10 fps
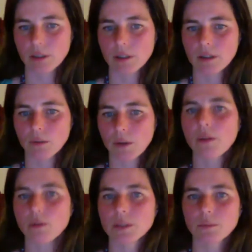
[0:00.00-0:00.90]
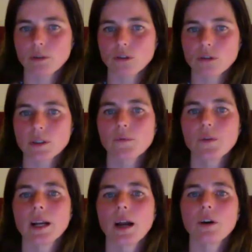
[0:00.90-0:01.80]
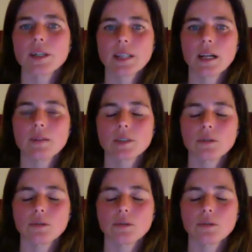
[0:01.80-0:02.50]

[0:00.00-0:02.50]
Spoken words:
with those emotions, if we allow ourselves to